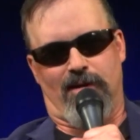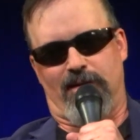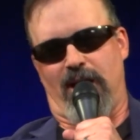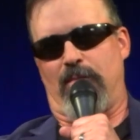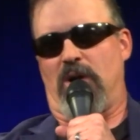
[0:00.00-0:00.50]

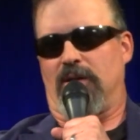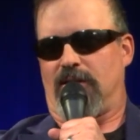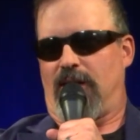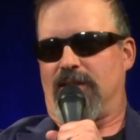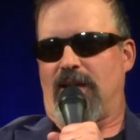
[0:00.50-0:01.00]
Dad Bod's
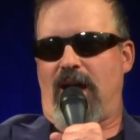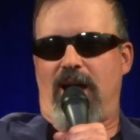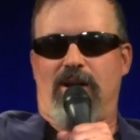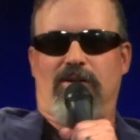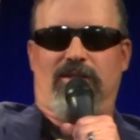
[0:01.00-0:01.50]
got his
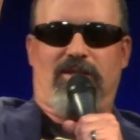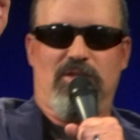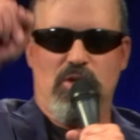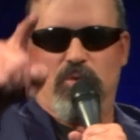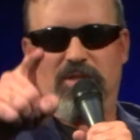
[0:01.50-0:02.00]
eye on
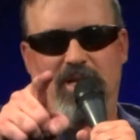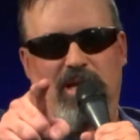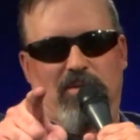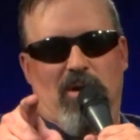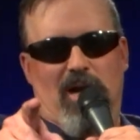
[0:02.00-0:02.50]
you,
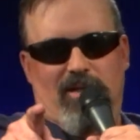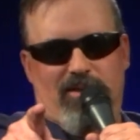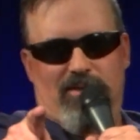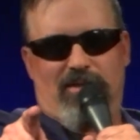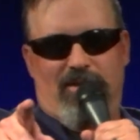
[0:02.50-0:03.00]
Seth
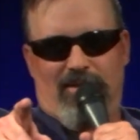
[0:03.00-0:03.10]
Rollins.